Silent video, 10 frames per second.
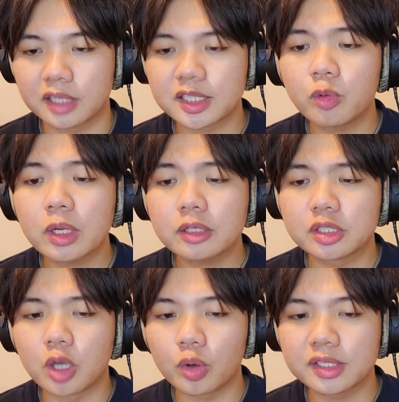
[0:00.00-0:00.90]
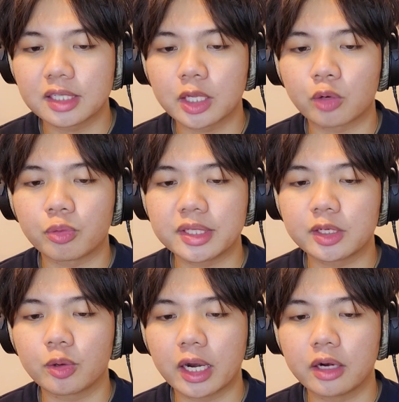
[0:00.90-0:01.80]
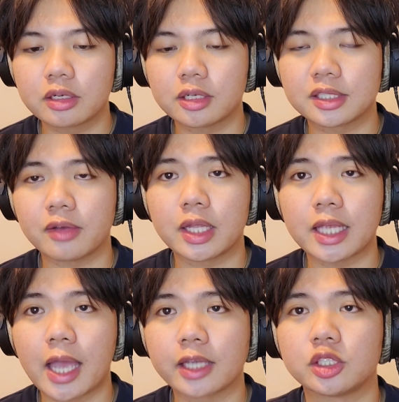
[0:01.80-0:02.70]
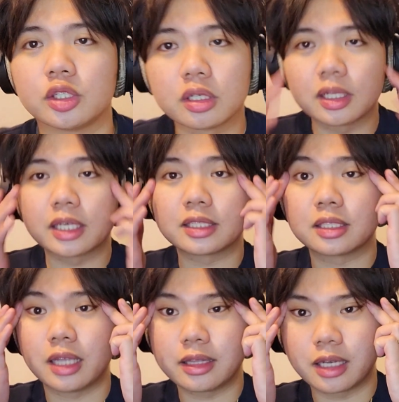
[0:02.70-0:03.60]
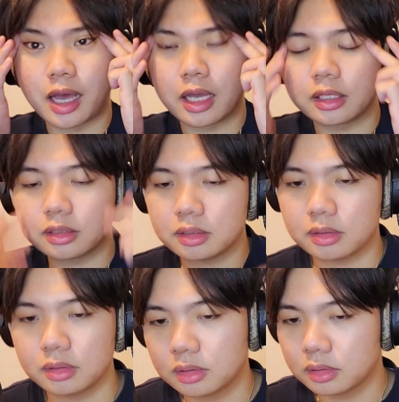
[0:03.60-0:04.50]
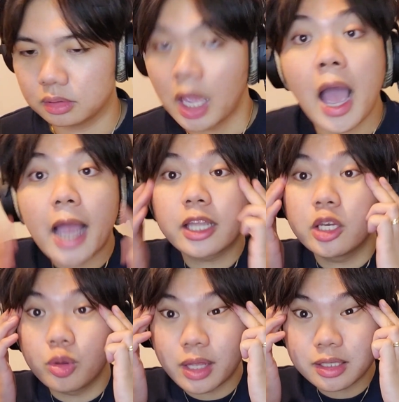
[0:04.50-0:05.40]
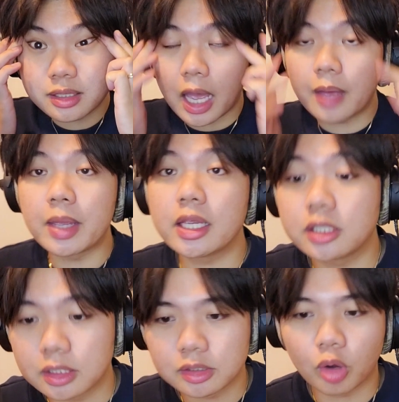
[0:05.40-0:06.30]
Has anyone else noticed that like ReZero characters have like extra like slanted eyes? I can do this. I'm Asian.